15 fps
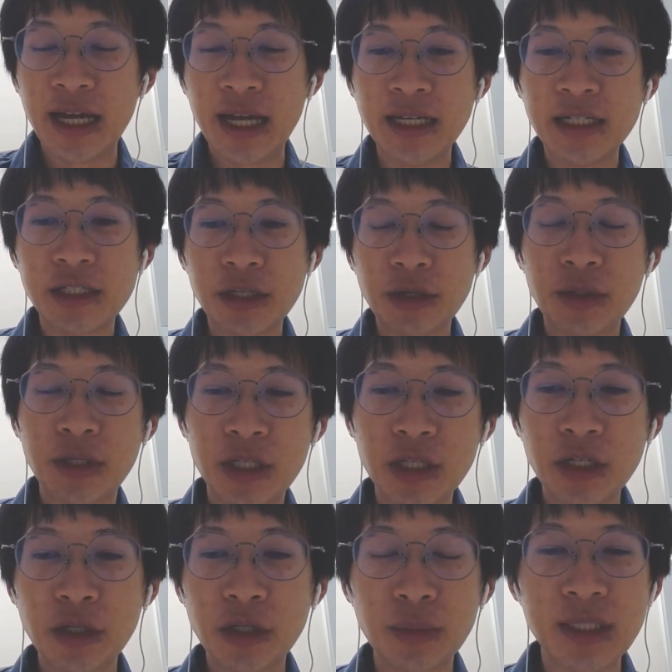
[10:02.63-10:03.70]
And so
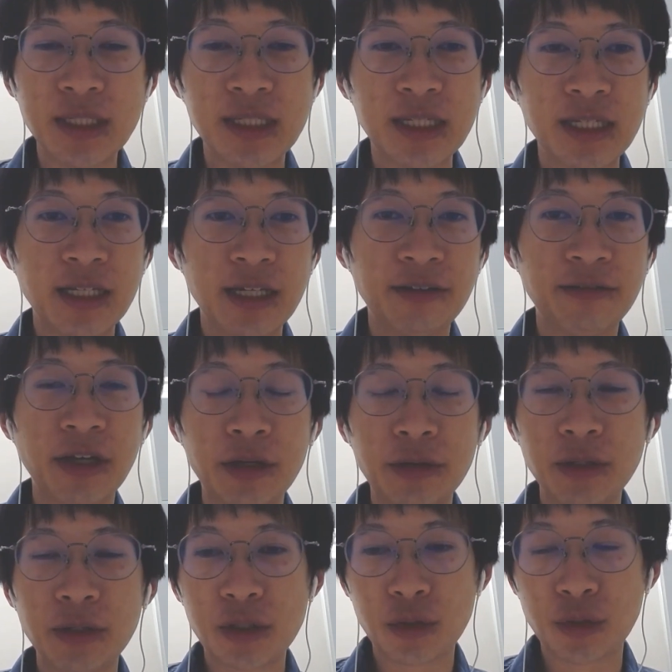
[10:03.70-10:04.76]
here we see a
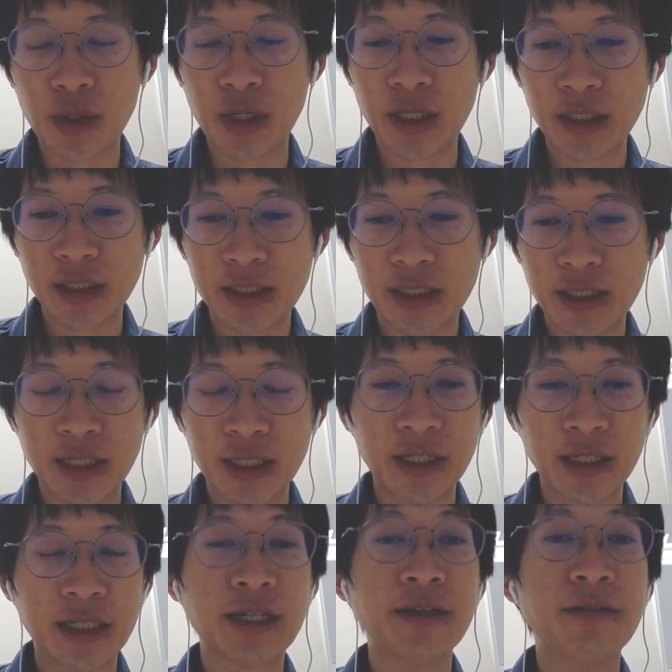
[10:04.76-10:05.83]
very strong
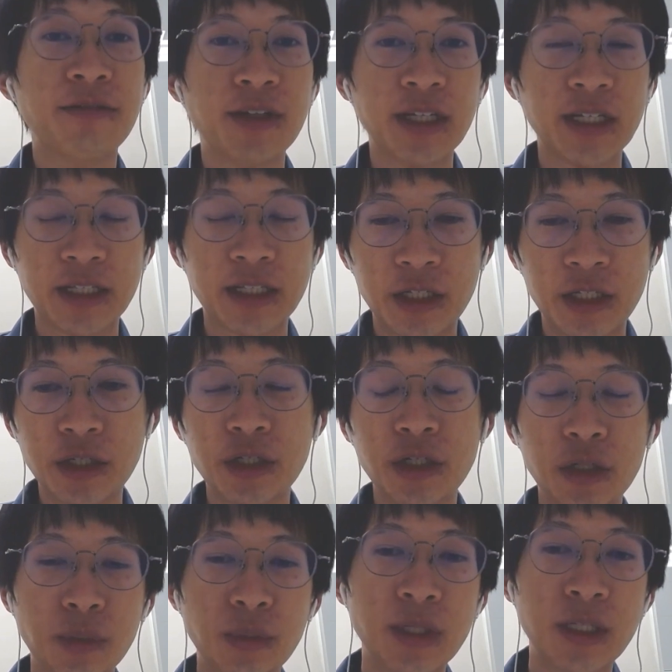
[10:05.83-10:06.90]
conflict
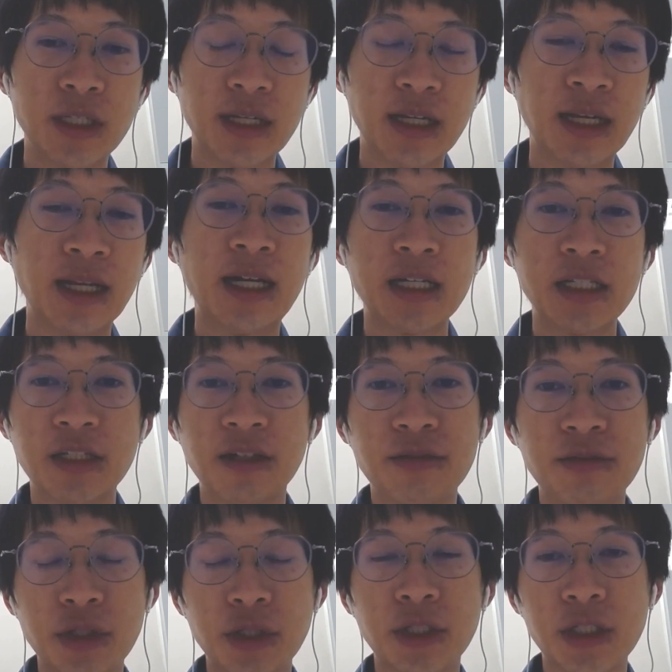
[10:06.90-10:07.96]
here with a lot of
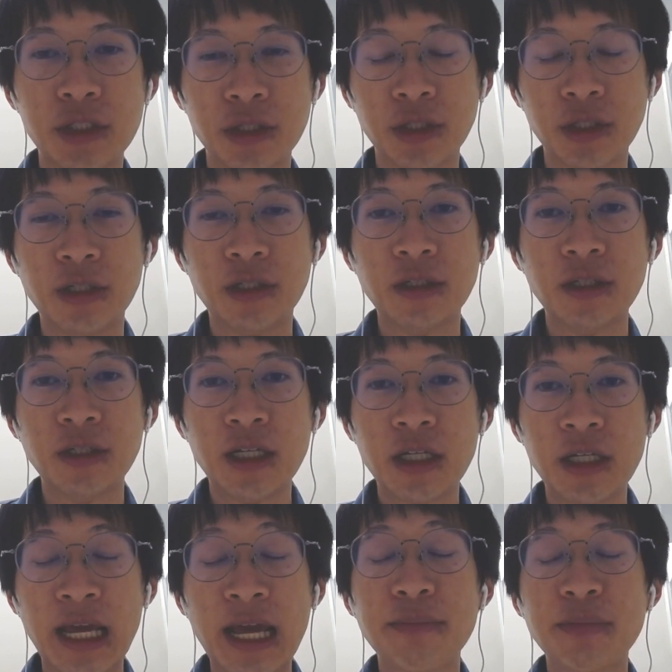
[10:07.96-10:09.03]
traditional
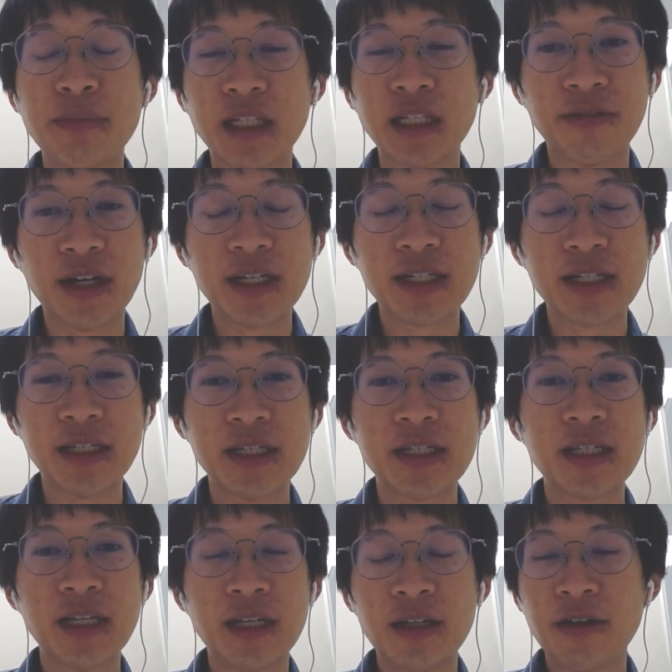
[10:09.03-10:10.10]
haptic
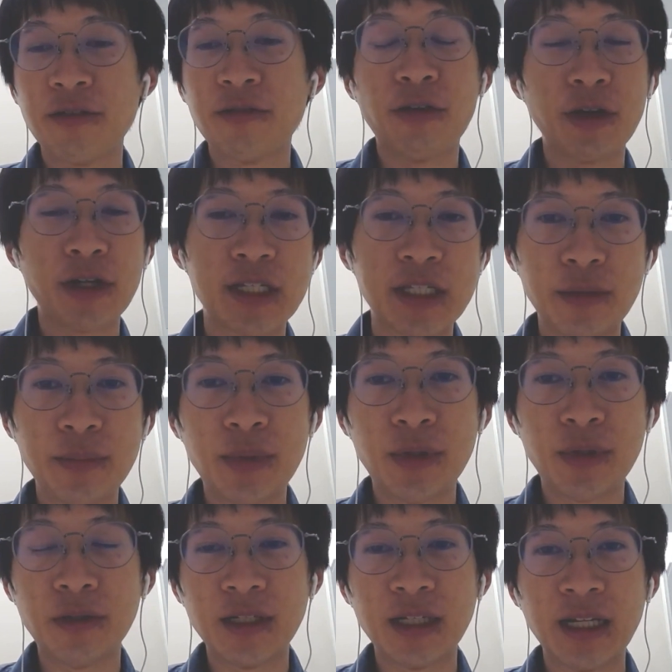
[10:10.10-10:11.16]
devices. For
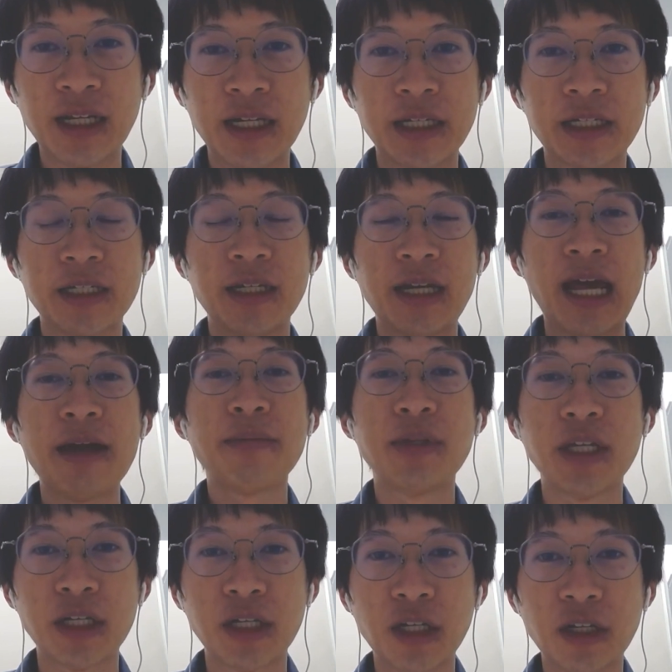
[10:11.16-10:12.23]
example, like
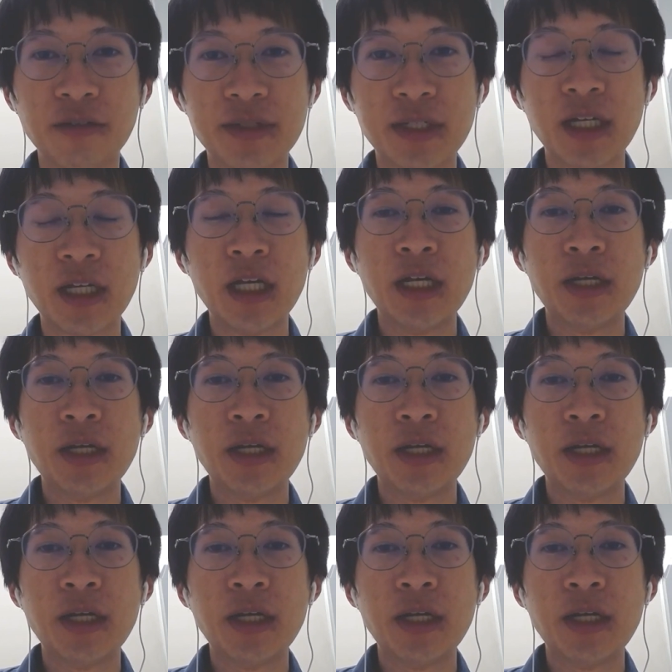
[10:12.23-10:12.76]
haptic gloves.